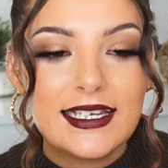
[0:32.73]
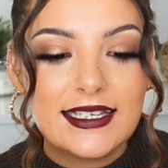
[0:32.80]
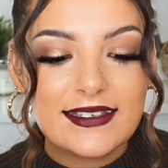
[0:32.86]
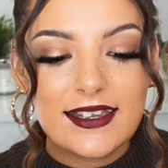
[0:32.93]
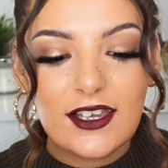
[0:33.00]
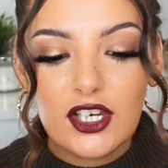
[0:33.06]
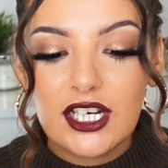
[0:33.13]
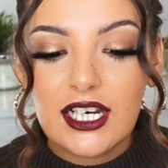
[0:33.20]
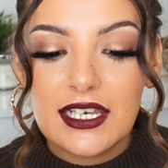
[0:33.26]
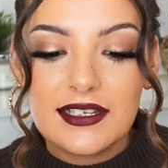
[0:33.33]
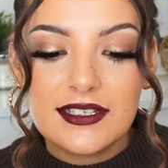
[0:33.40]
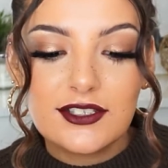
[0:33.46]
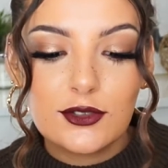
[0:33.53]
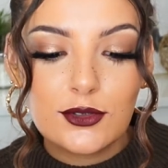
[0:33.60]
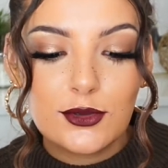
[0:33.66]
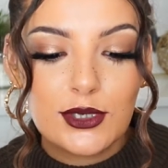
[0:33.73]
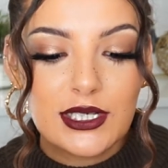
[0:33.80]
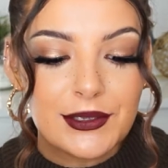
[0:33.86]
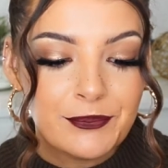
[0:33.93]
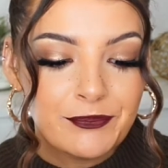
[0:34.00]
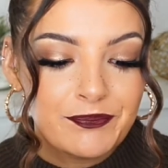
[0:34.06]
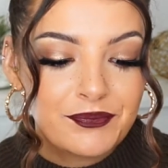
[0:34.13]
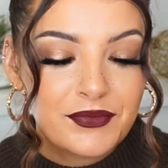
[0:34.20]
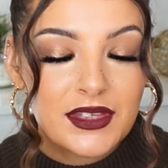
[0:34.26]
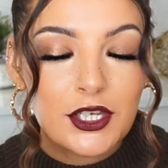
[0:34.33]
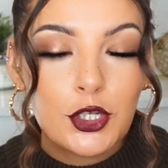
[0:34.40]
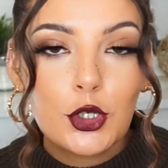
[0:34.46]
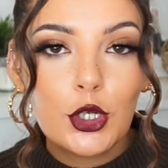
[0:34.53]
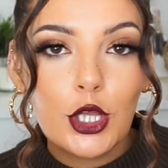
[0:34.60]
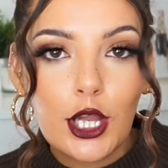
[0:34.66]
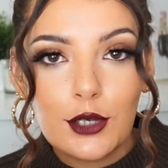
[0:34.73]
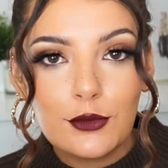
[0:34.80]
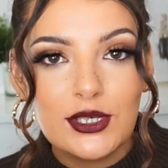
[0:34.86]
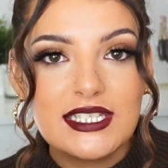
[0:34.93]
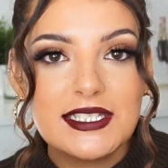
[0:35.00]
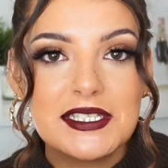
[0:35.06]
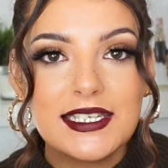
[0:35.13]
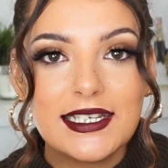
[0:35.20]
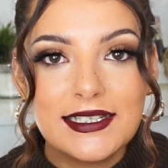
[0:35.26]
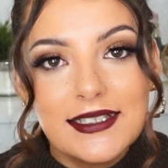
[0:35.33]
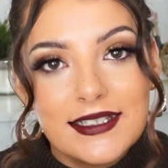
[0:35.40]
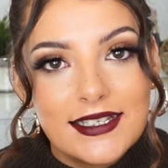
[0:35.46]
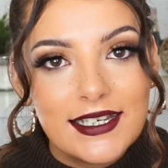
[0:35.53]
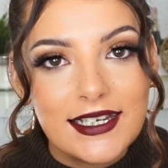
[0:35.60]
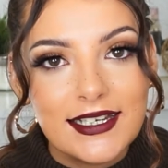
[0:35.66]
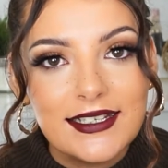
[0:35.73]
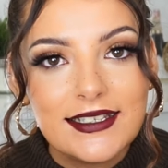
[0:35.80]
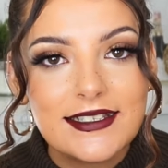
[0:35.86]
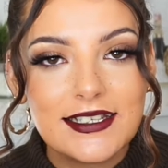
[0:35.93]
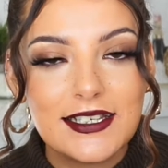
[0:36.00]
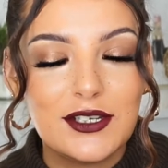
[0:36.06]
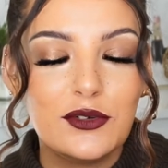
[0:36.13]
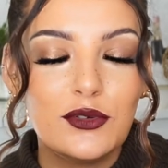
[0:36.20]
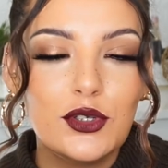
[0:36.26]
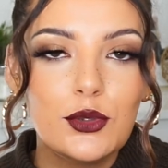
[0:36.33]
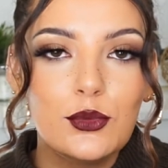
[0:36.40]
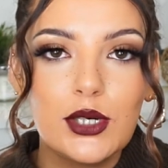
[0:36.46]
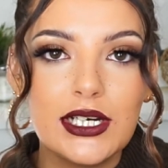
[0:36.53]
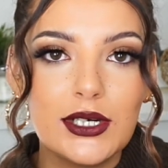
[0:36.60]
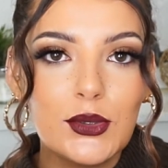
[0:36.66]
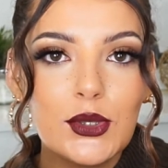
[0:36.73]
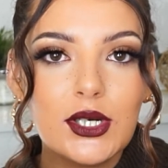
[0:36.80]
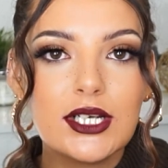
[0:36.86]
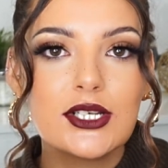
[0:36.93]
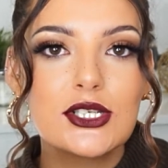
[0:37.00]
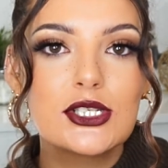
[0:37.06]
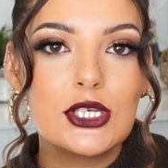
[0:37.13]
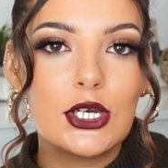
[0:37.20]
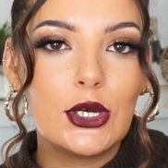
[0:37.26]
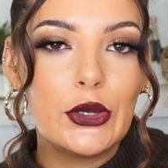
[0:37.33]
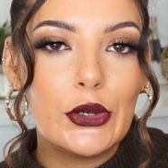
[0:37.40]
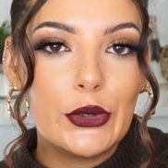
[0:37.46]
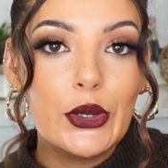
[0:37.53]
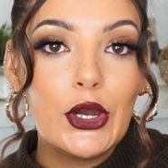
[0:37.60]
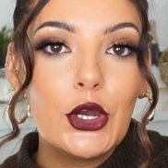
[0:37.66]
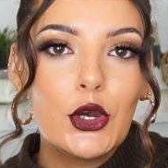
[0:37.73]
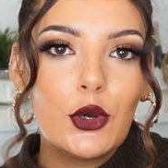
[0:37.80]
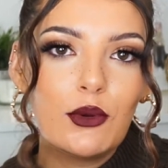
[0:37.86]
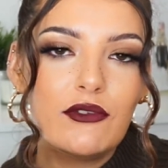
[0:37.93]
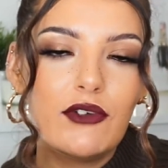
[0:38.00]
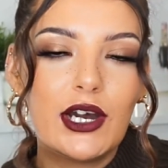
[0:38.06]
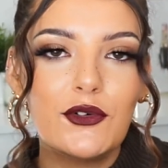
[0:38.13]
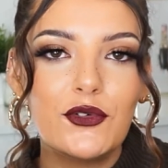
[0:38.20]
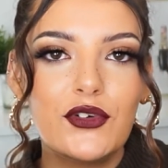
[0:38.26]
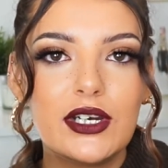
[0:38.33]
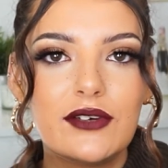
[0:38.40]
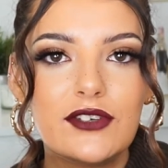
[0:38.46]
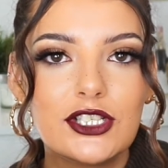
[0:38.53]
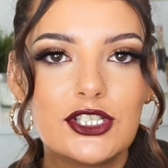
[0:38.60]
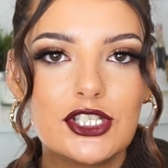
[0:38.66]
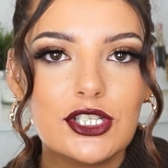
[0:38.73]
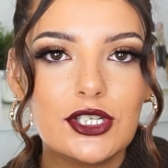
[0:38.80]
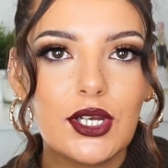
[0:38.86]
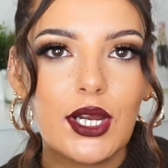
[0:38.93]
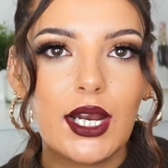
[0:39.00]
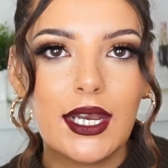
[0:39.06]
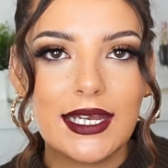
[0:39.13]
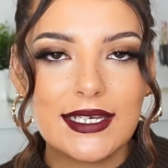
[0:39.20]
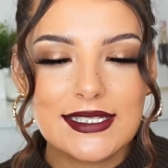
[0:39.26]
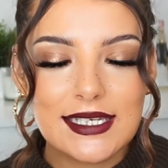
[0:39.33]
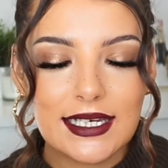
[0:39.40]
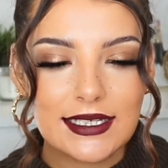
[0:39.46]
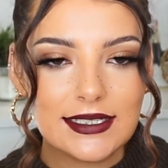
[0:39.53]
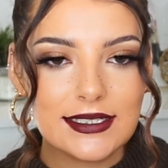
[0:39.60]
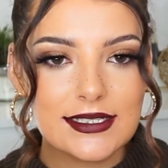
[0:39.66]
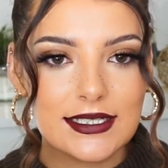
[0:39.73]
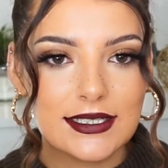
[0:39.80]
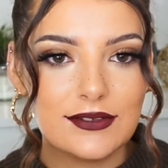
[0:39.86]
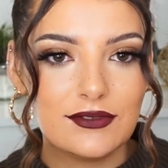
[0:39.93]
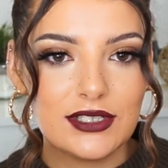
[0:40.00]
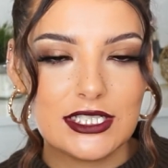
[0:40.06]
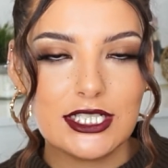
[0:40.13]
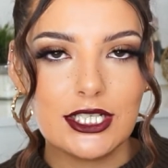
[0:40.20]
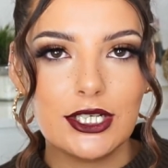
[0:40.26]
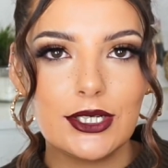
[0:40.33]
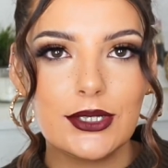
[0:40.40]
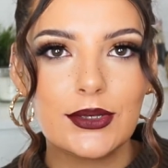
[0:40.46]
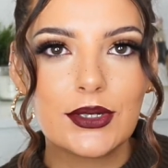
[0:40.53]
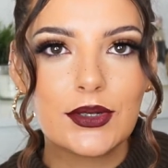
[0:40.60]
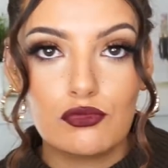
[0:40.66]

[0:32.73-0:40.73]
It's like a little glowy skin kit, if you will. So without further ado, let's get into the video.